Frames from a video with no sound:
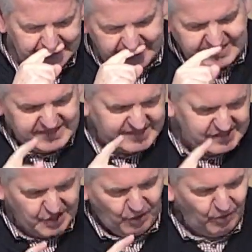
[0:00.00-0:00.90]
This is
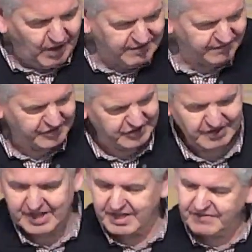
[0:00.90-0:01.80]
his whole life vision.
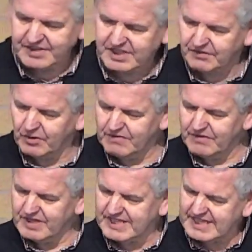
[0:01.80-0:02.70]
First of all, in
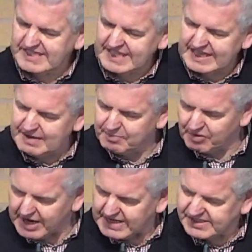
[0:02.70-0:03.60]
verse 18, he
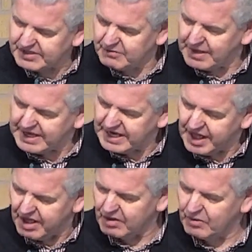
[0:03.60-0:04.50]
prays that you may
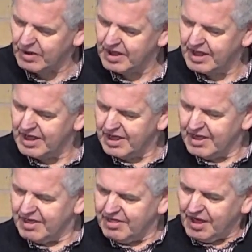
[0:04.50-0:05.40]
know
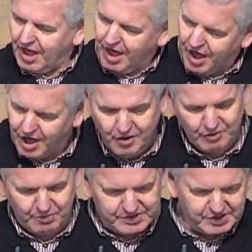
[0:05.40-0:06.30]
the
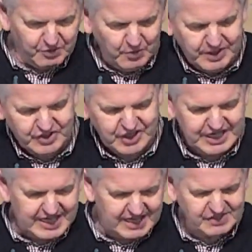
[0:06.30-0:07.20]
hope to which
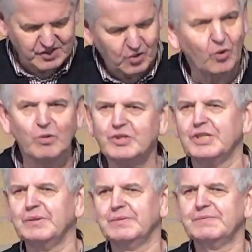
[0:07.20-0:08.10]
he has called
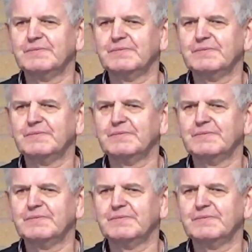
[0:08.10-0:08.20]
you.